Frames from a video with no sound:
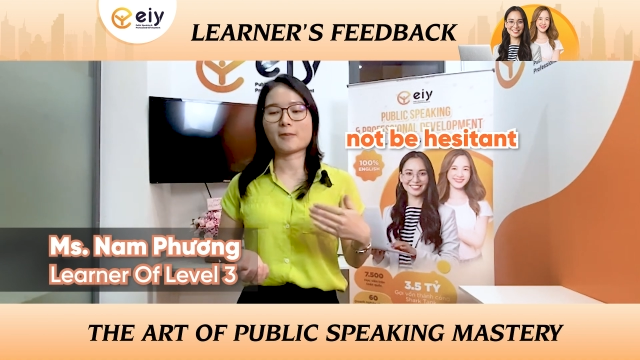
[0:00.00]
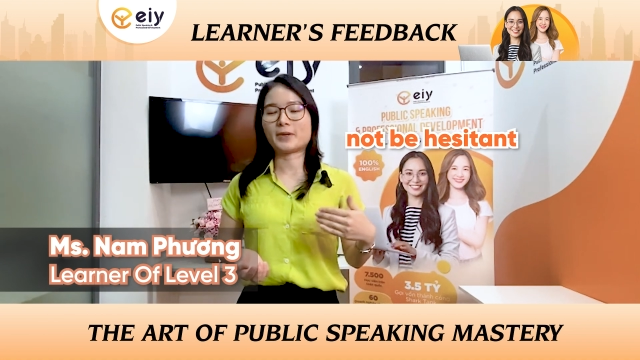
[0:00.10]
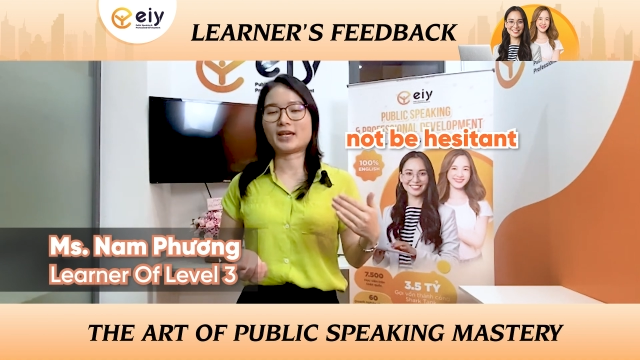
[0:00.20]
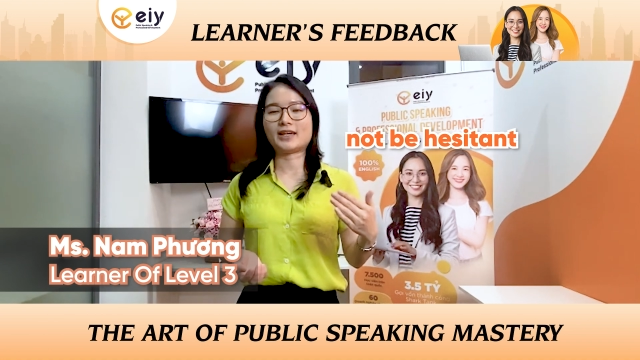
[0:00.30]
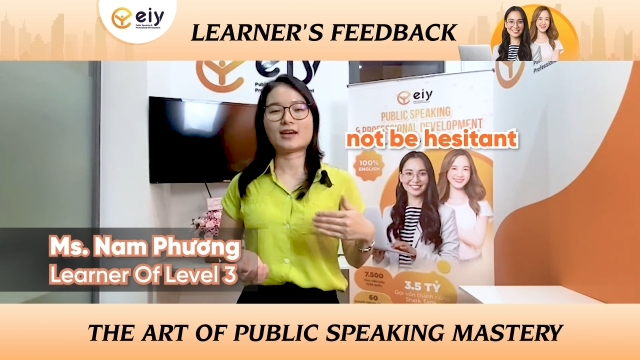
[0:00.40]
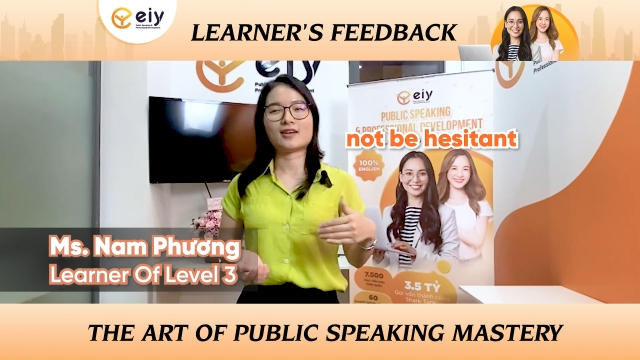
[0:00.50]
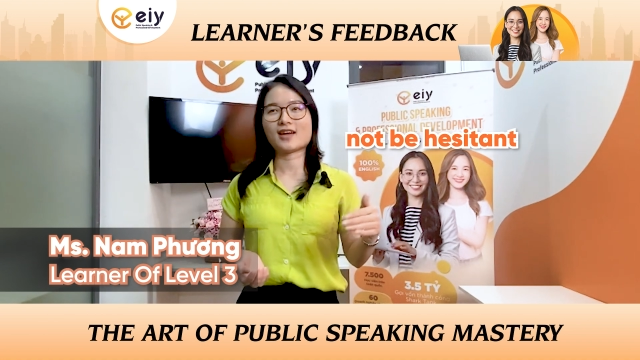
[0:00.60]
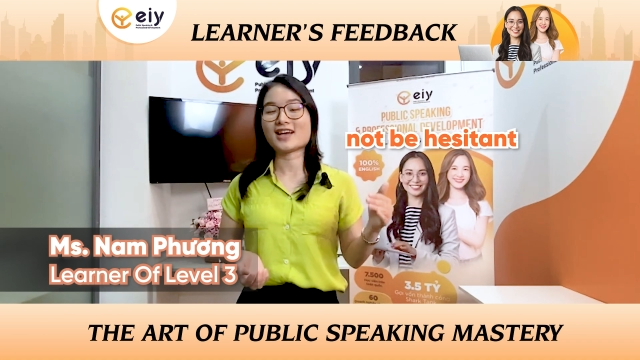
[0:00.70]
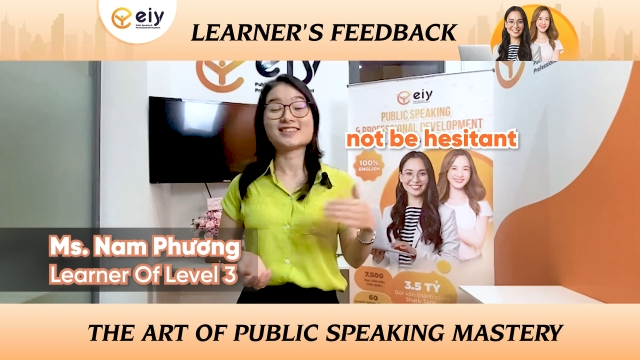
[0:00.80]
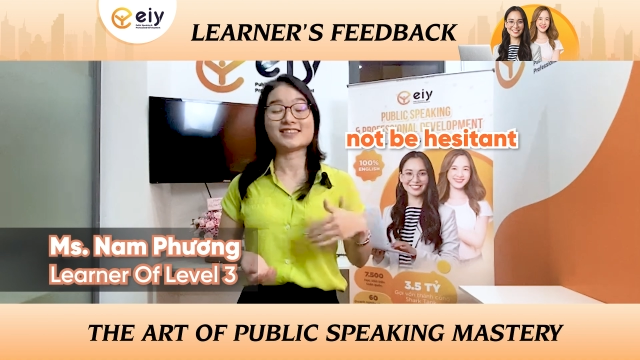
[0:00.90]
be
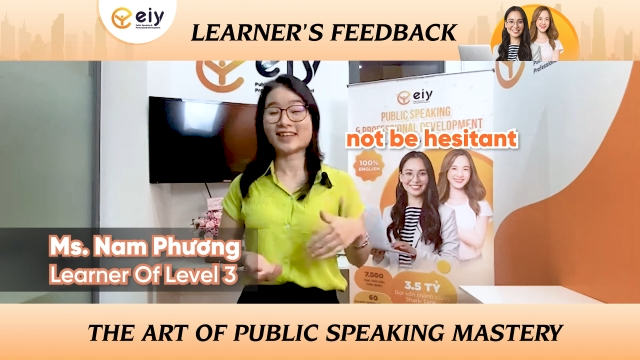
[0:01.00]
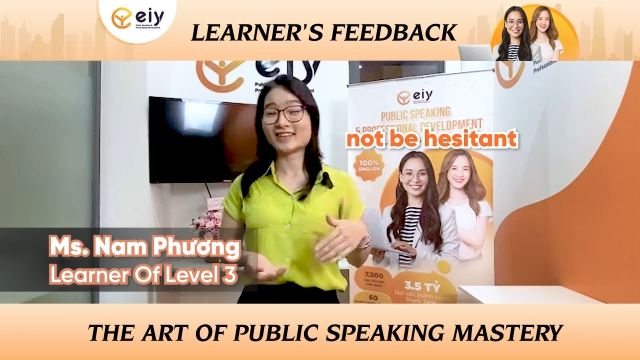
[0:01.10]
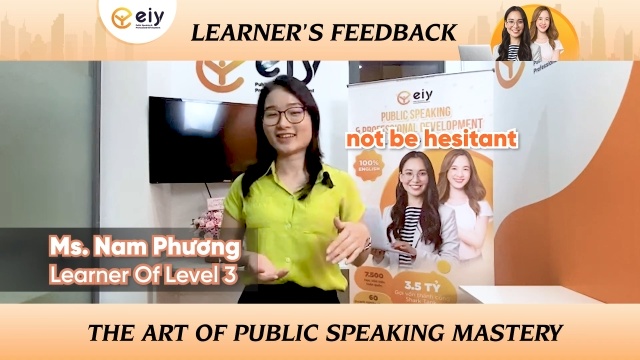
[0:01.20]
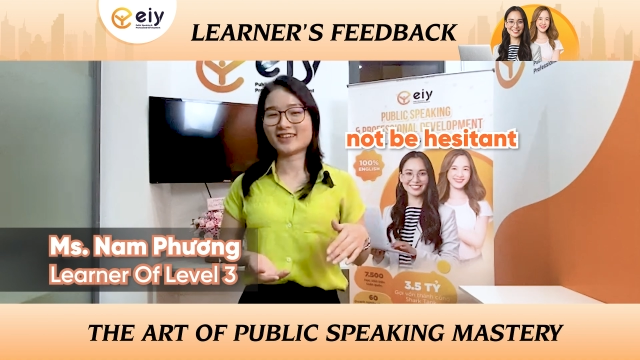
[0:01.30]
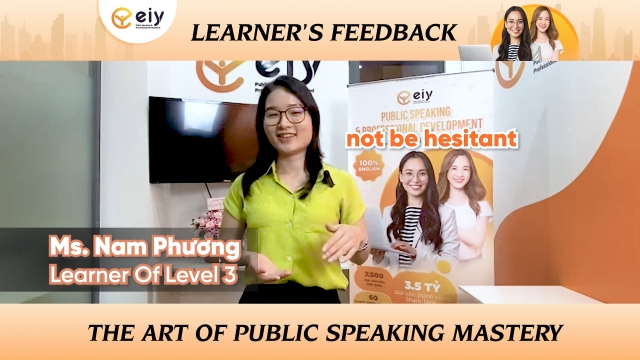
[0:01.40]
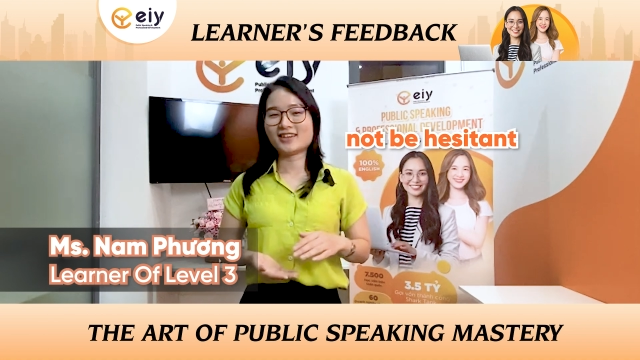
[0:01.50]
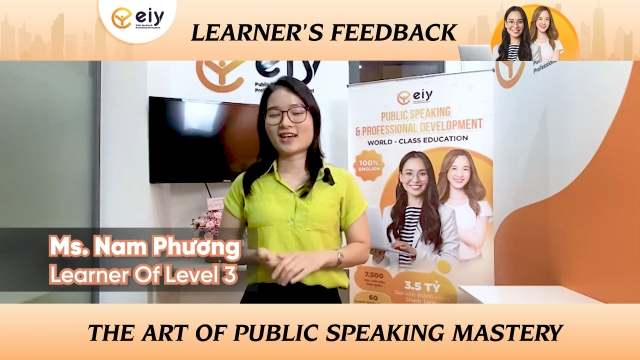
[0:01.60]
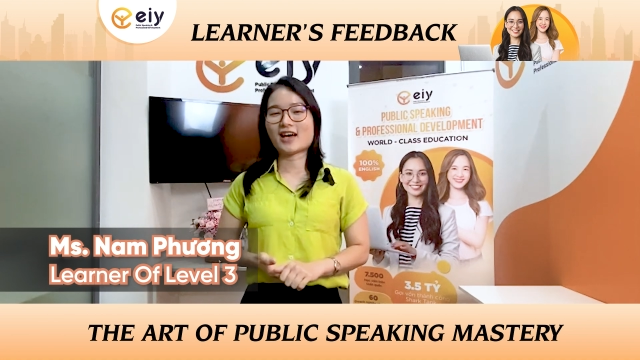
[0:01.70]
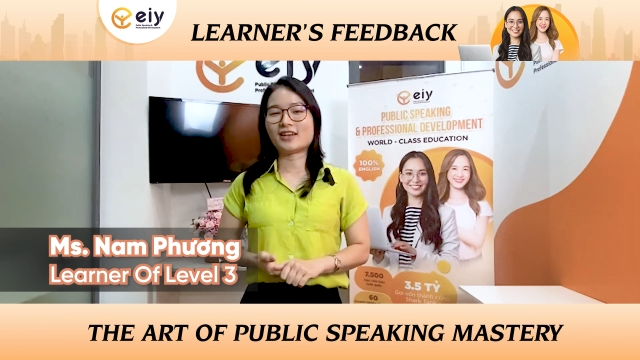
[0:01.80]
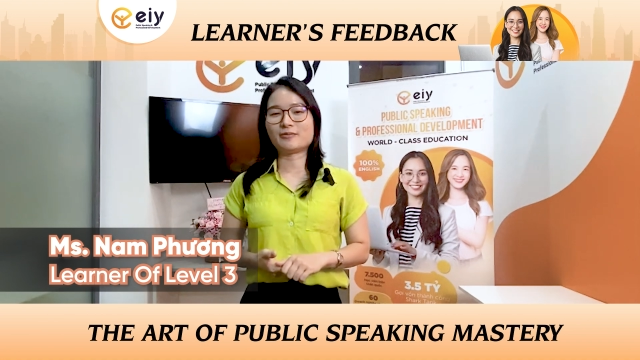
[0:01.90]
hesitant
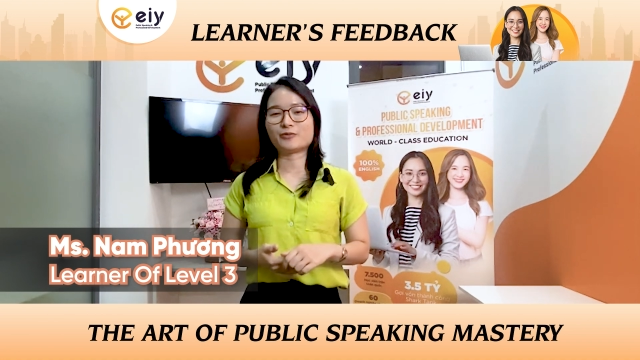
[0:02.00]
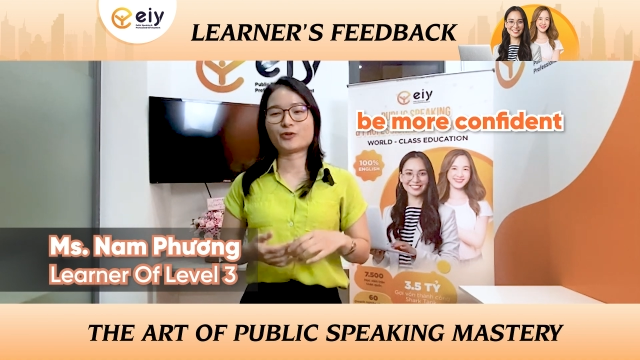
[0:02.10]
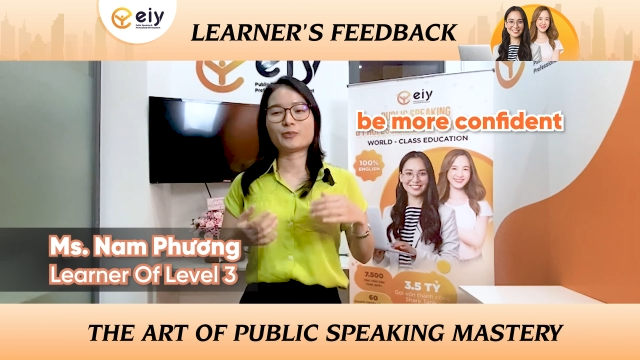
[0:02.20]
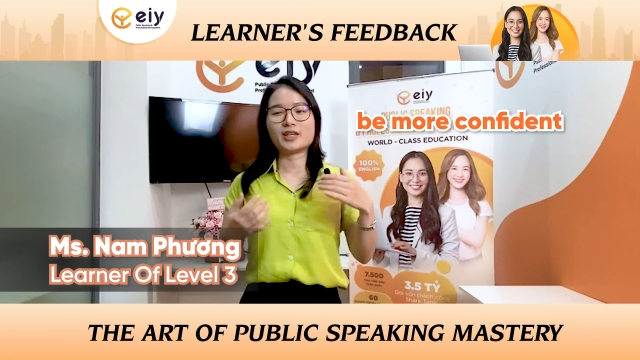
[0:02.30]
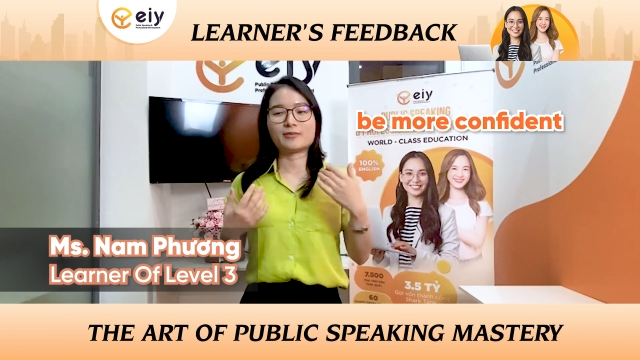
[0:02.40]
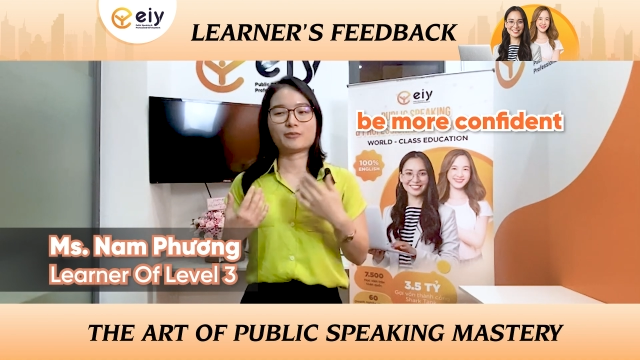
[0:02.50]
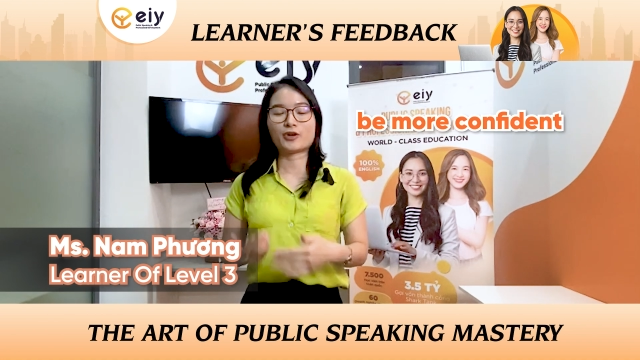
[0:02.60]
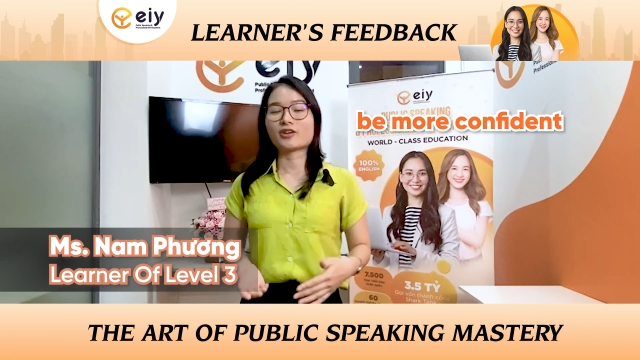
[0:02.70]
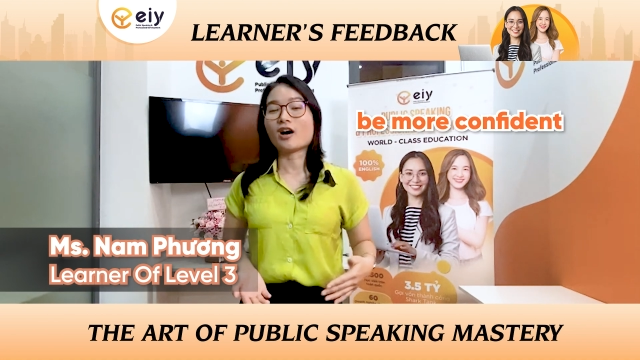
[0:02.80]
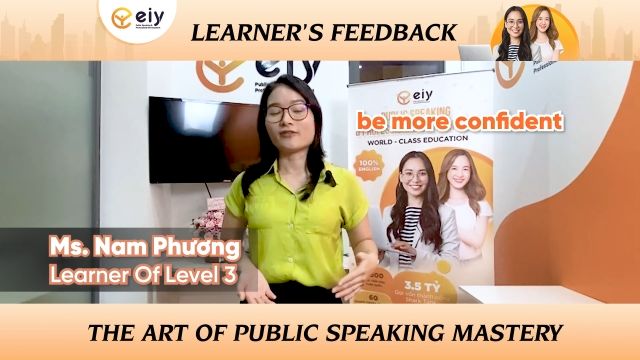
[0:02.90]
and will be
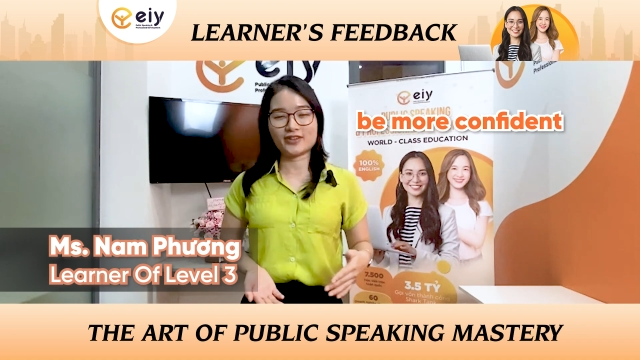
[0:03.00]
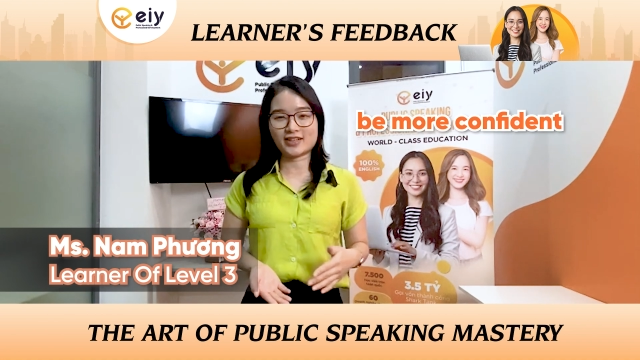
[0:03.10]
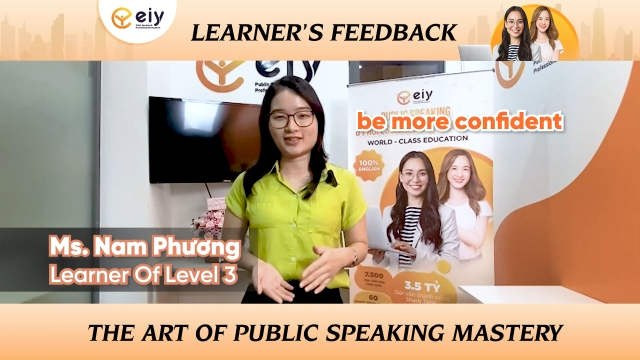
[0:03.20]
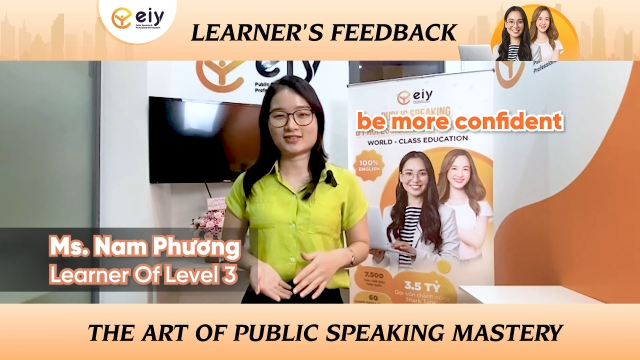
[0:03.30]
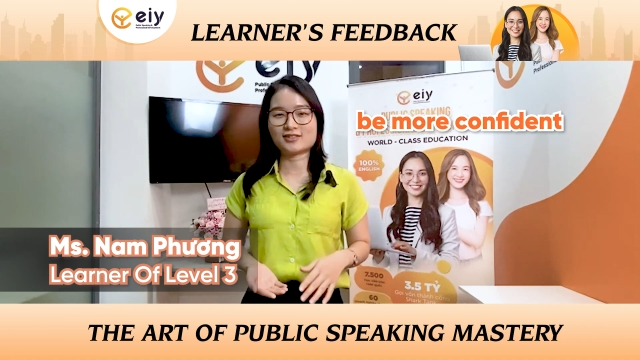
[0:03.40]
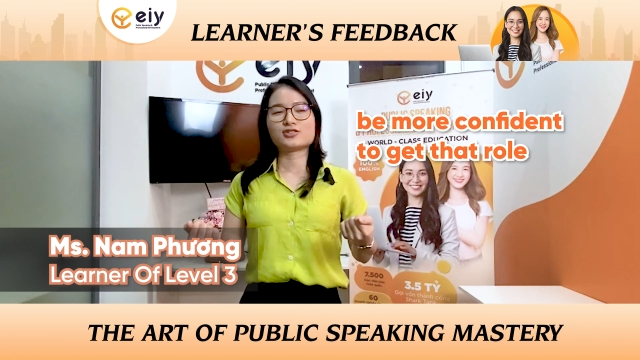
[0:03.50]
more confident